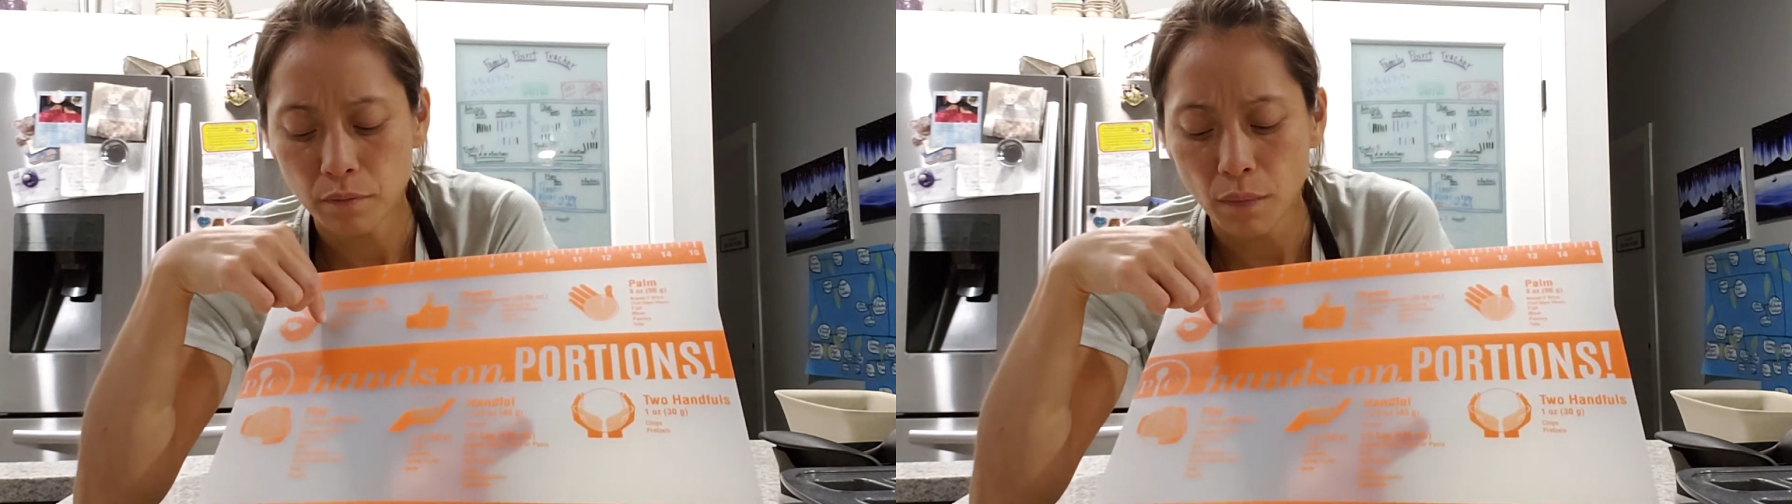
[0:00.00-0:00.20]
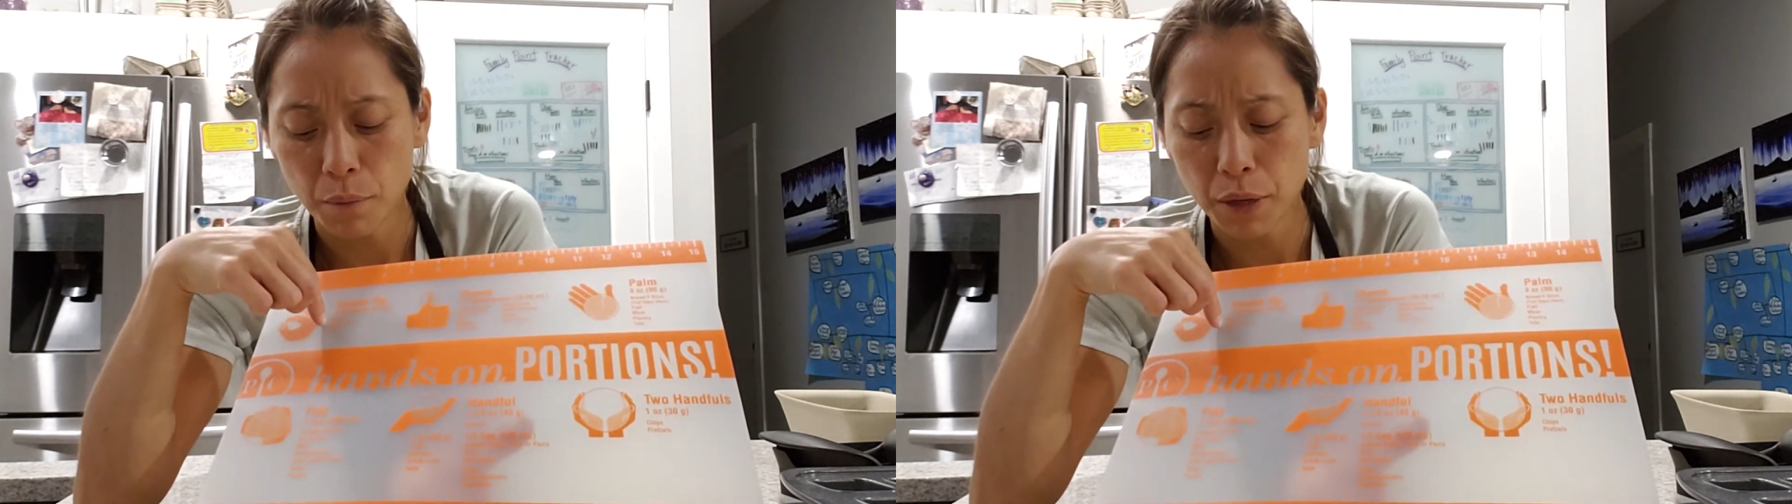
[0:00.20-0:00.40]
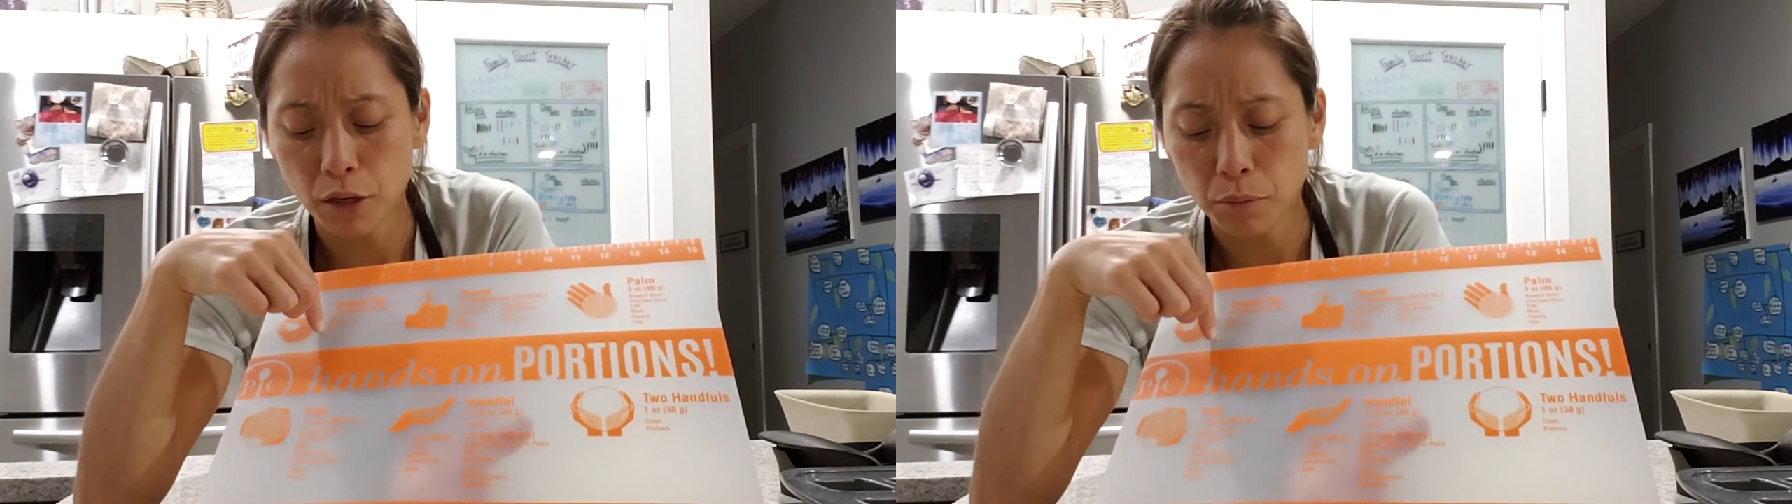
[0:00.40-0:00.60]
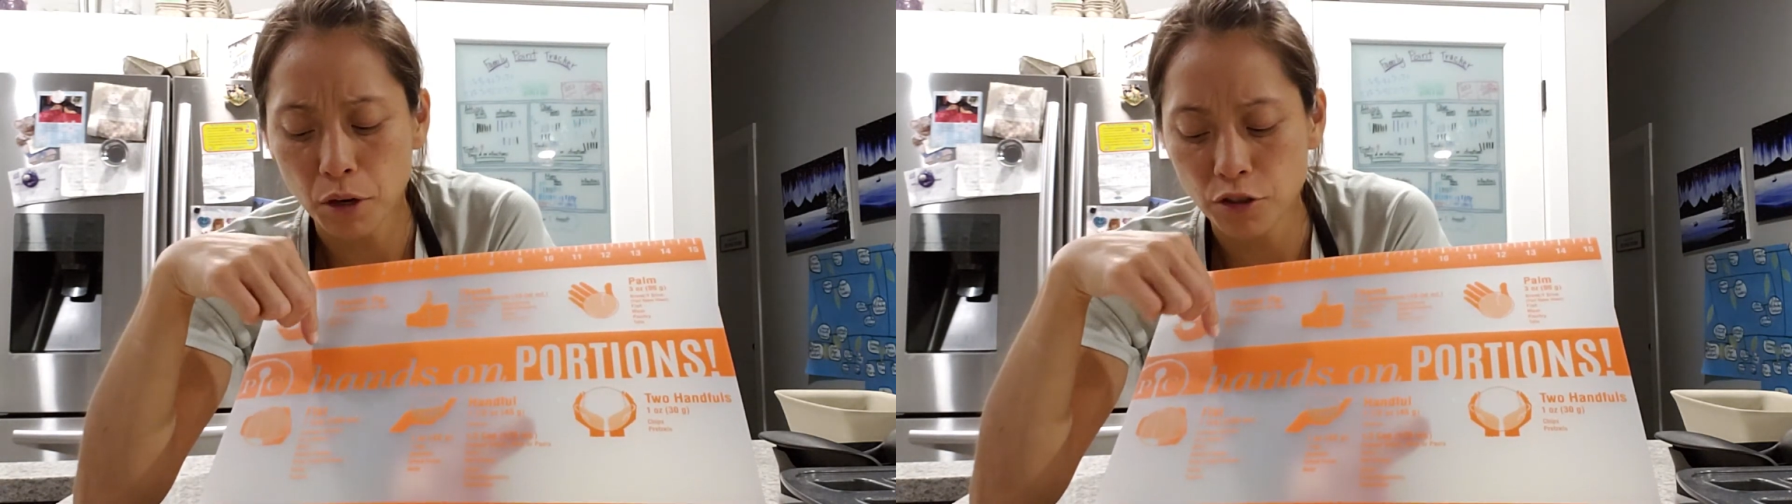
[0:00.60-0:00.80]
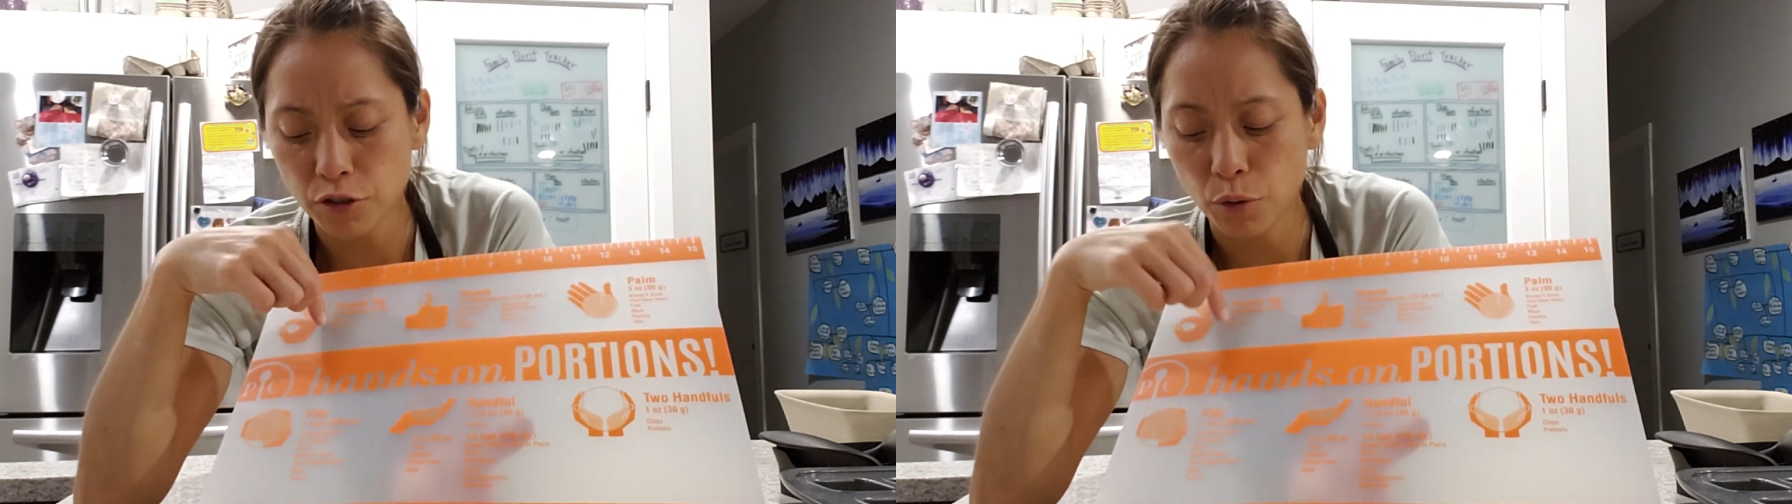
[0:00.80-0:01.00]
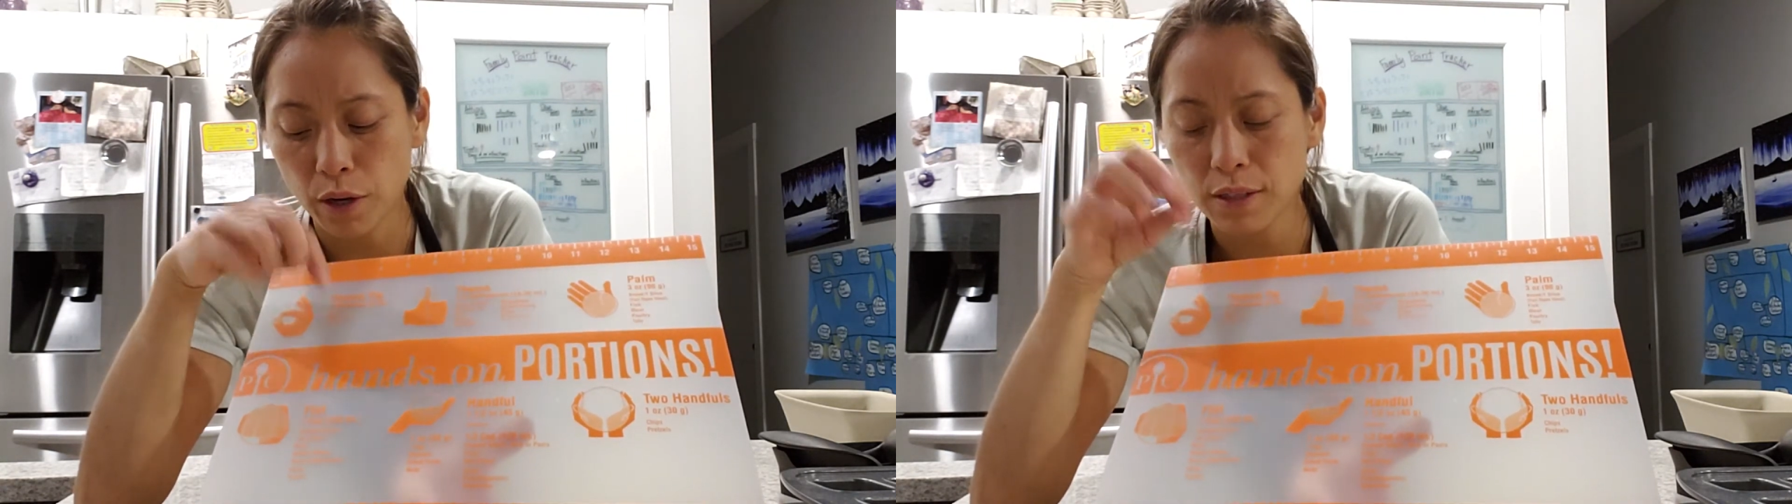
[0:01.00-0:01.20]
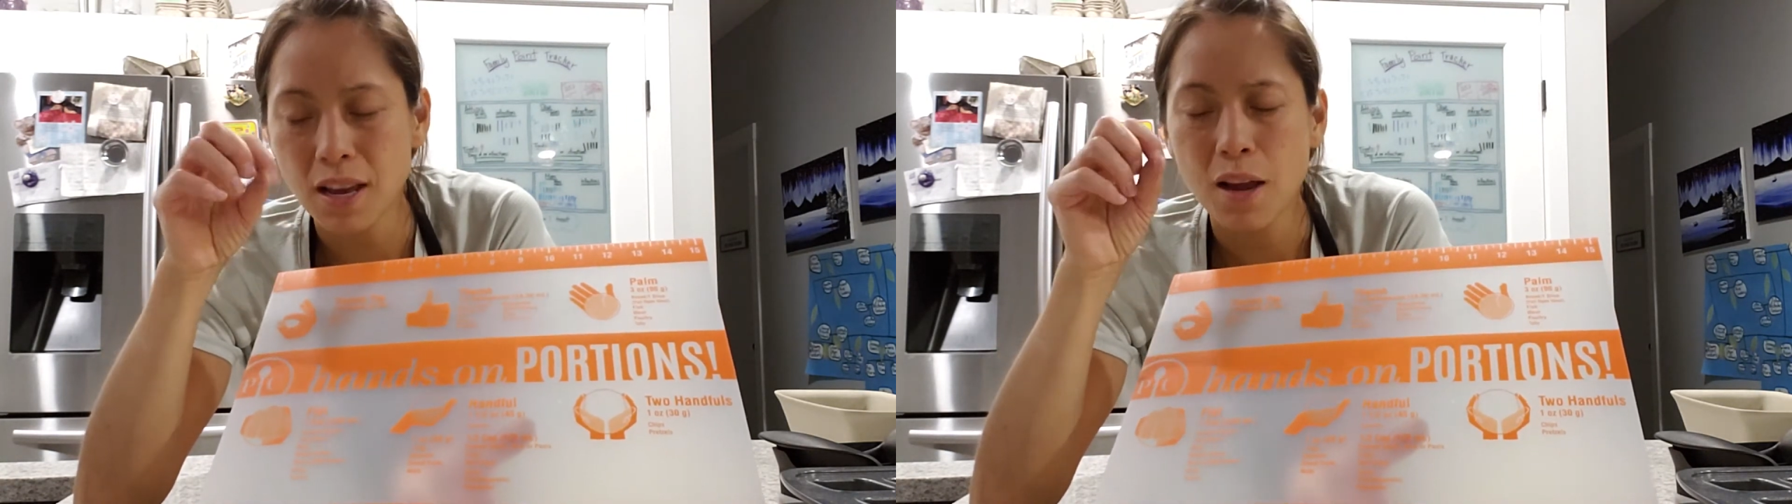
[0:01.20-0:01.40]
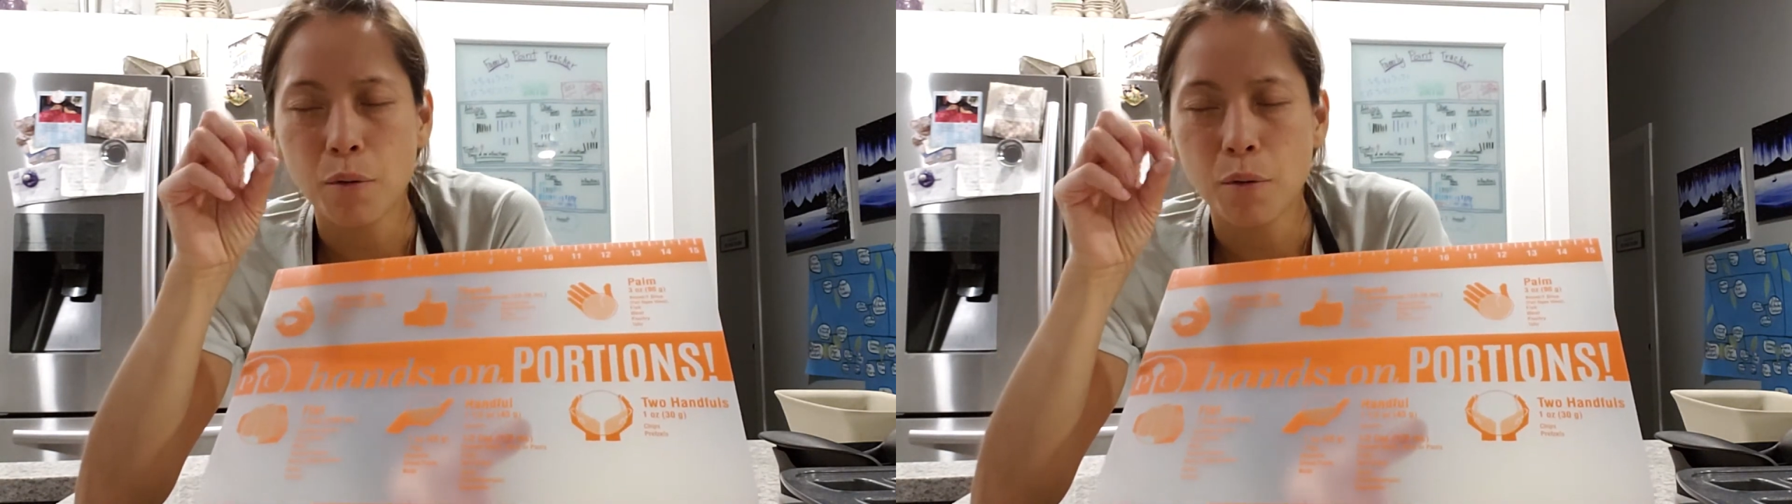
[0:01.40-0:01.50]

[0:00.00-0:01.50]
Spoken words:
butter, margarine, oils,